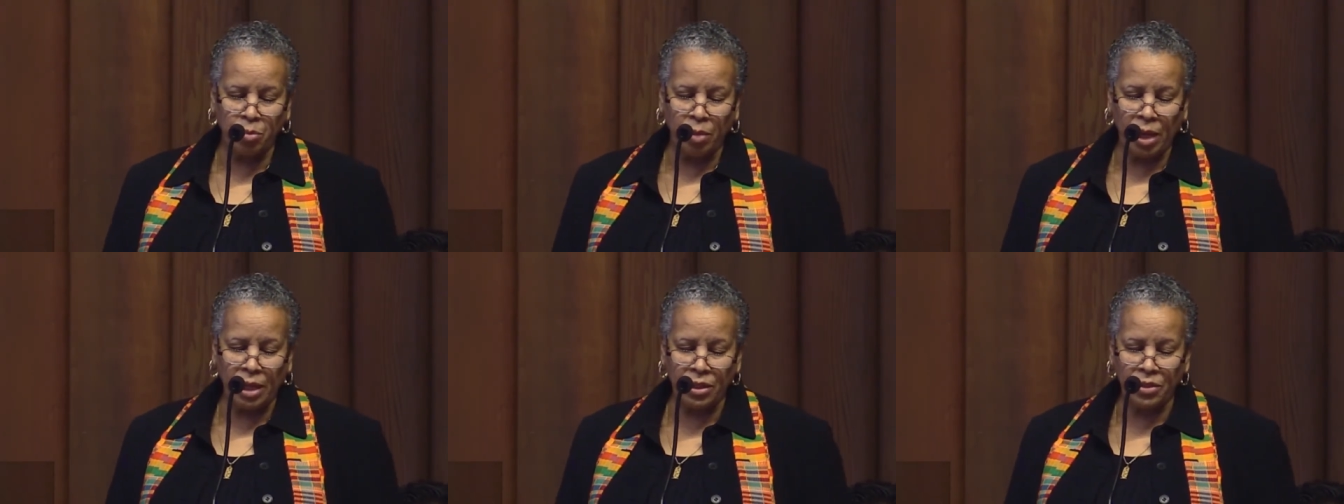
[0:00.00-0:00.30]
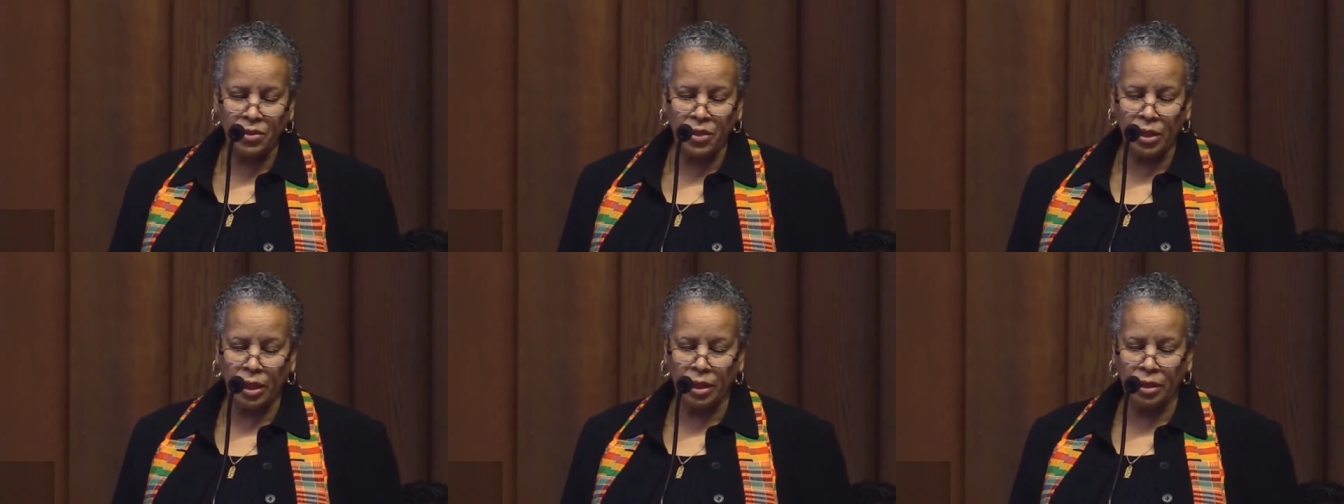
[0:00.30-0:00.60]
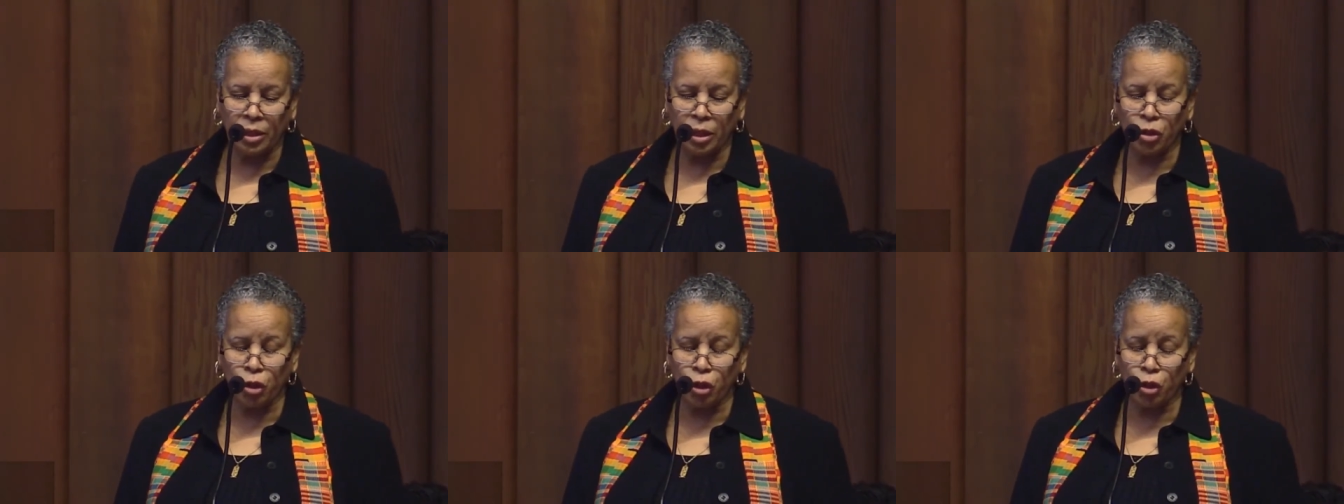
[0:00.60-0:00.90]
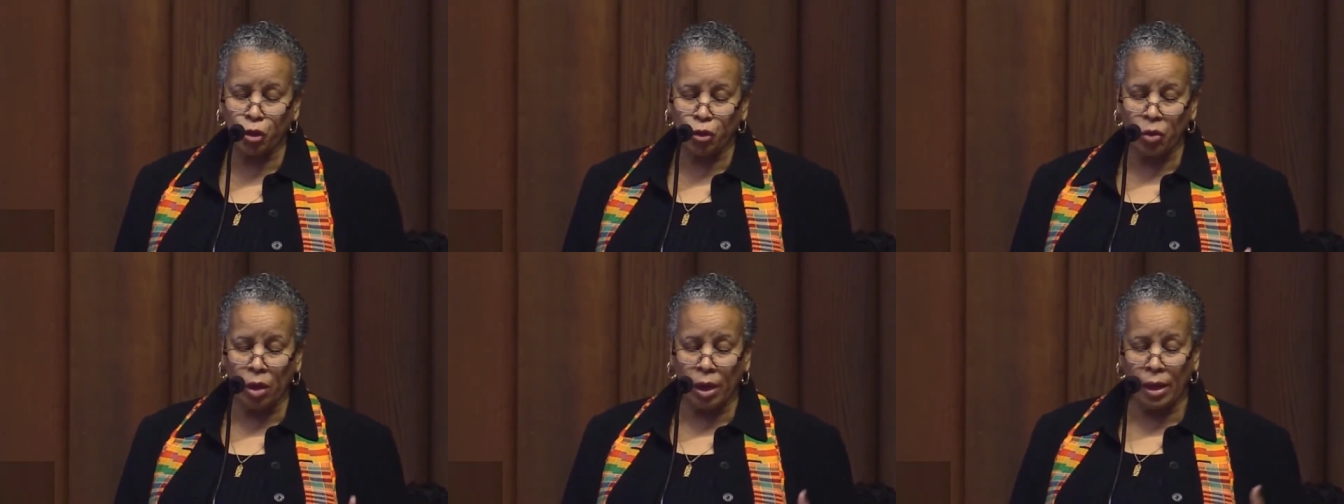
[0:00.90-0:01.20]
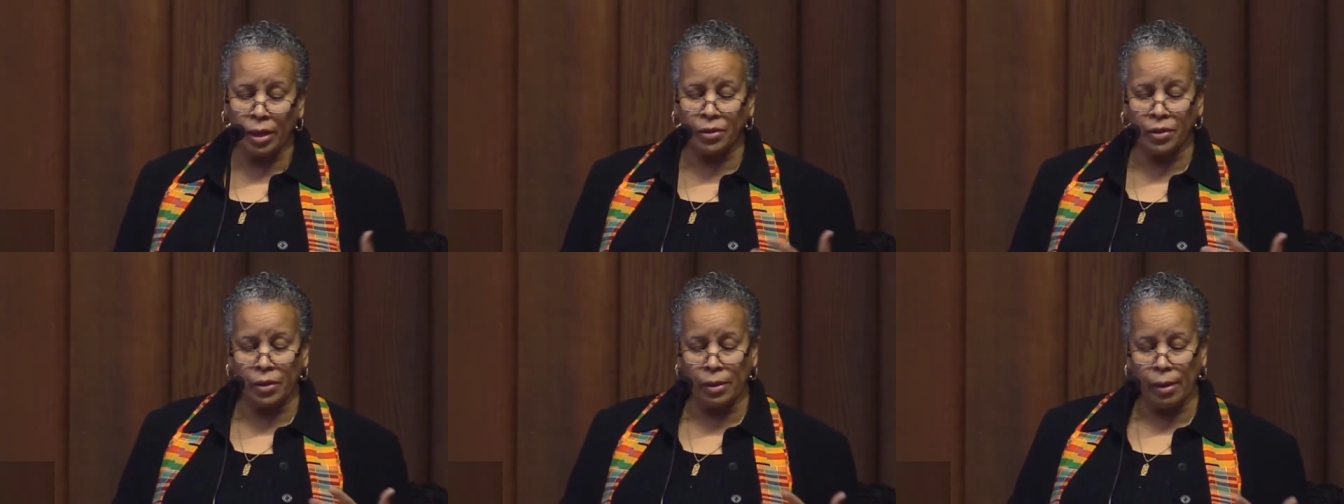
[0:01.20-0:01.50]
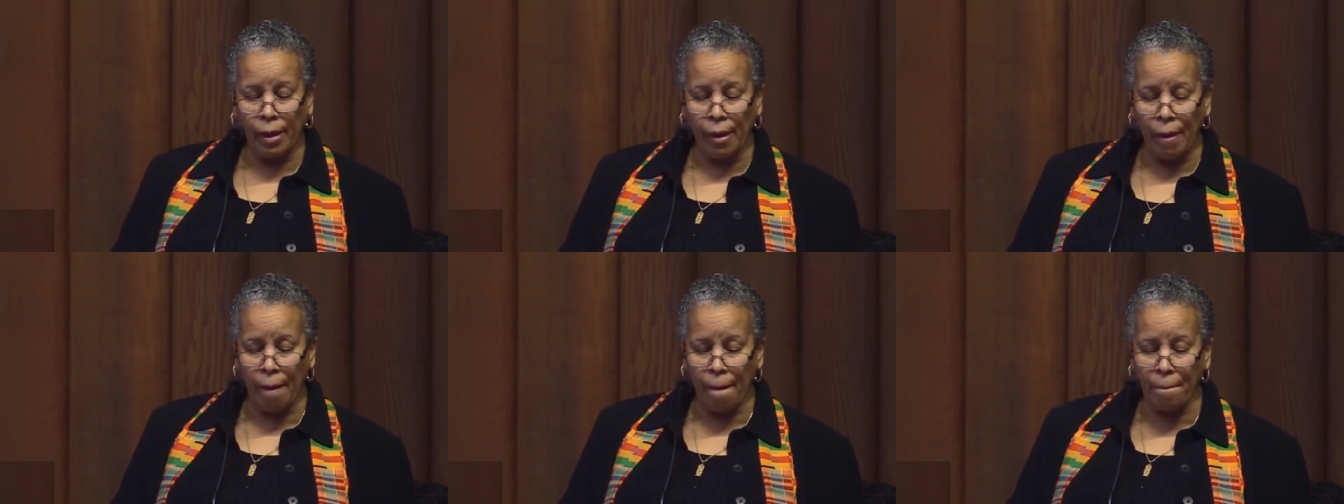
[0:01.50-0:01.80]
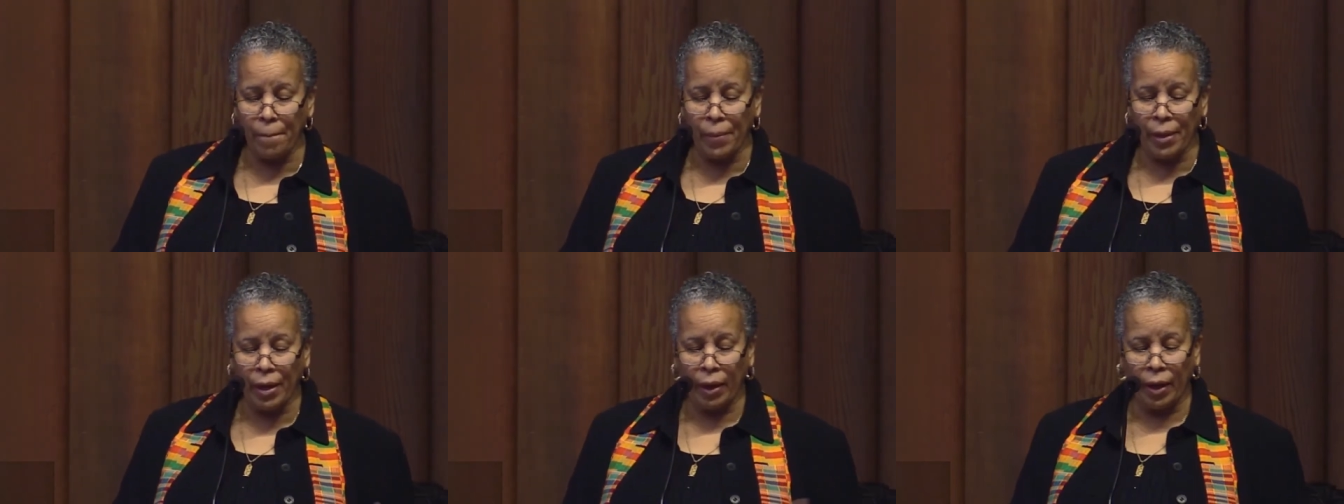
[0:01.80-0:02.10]
meditating to try to
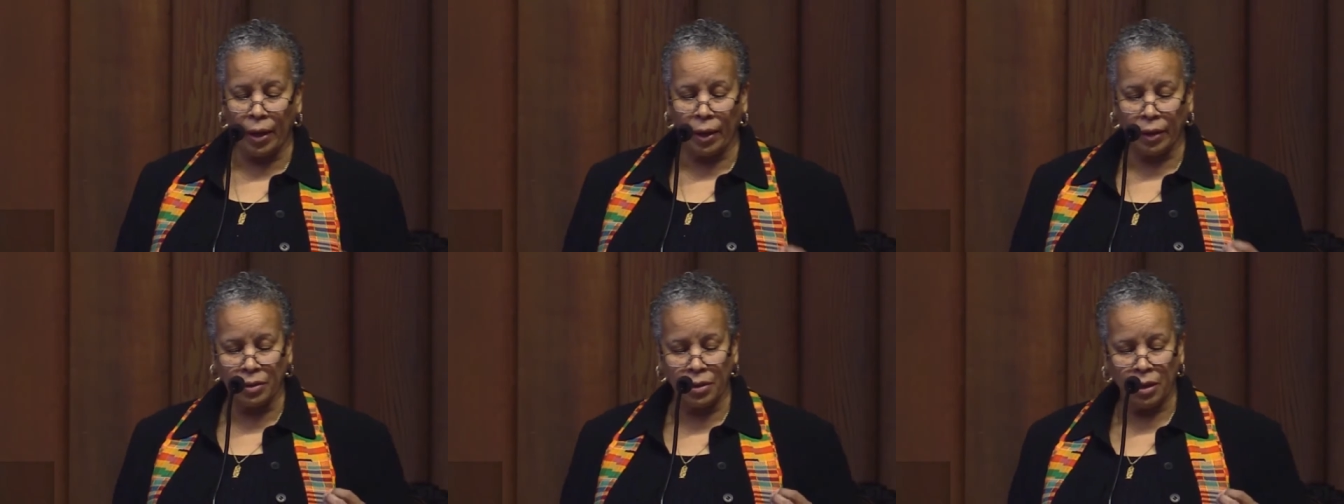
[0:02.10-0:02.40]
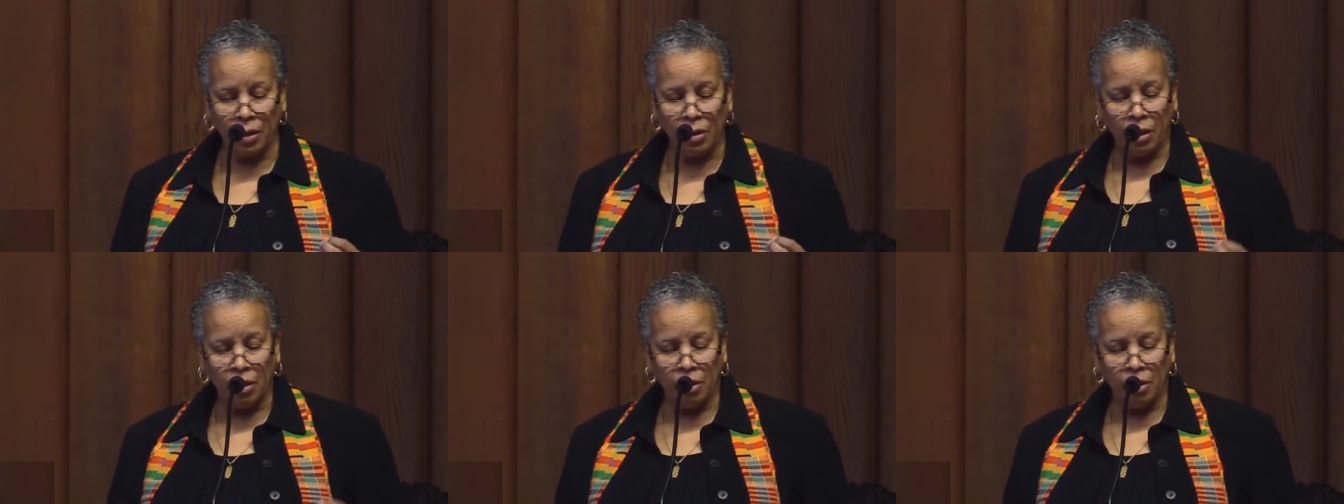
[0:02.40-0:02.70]
impact